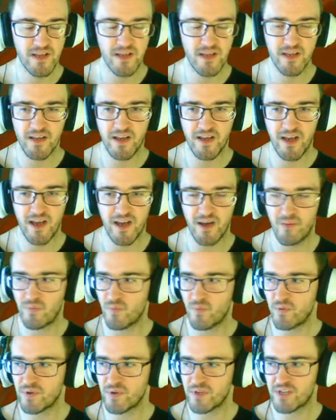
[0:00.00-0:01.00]

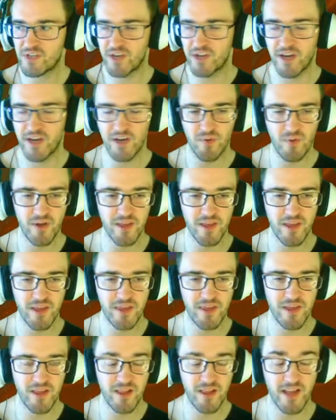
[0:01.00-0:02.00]
Um, did you hear one of the
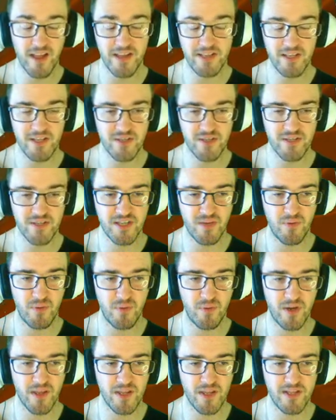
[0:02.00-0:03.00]
th like? Did you see what
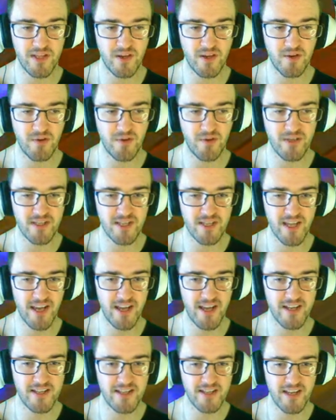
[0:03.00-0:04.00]
one of the Tyhrranoids
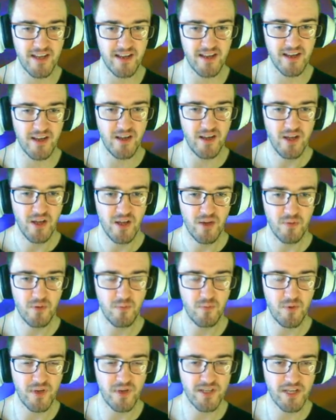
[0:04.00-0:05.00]
said? It said, uh,
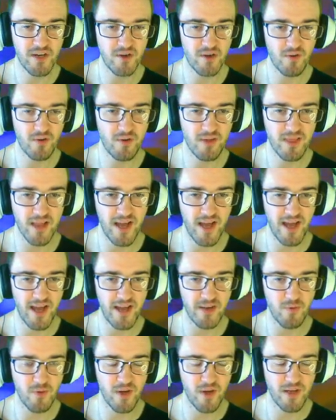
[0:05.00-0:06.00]
"Would one Tyhrranoid lie
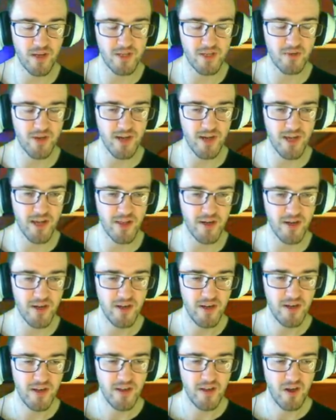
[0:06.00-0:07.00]
to one to another?
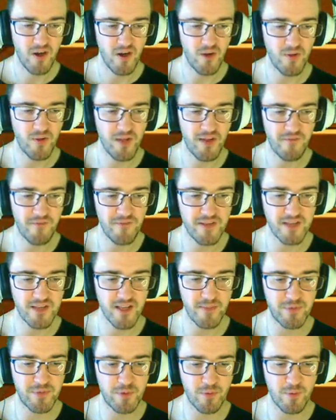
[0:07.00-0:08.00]
Only if his
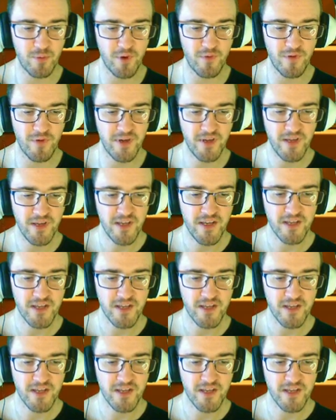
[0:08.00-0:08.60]
lips were moving."